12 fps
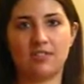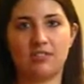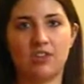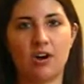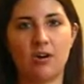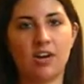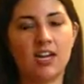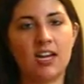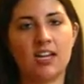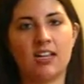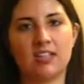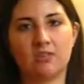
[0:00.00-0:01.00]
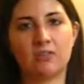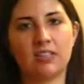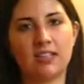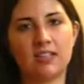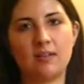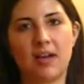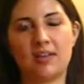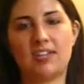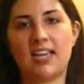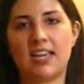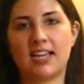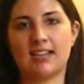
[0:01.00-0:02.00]
So it's really about
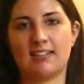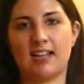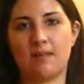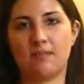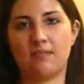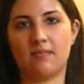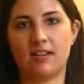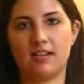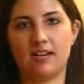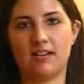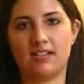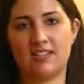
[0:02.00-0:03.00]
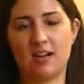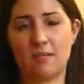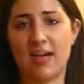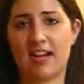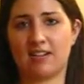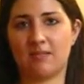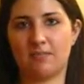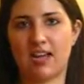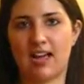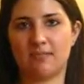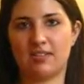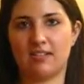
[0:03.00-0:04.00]
taking a step back
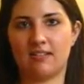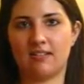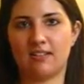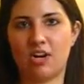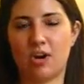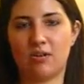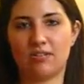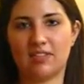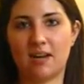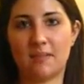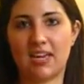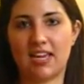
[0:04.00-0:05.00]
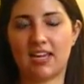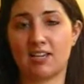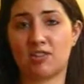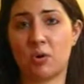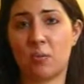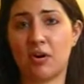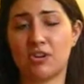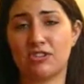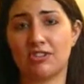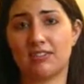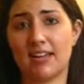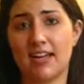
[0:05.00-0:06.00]
sometimes and, stop making it so
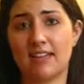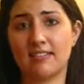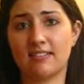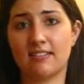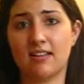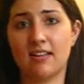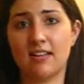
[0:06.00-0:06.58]
personalized.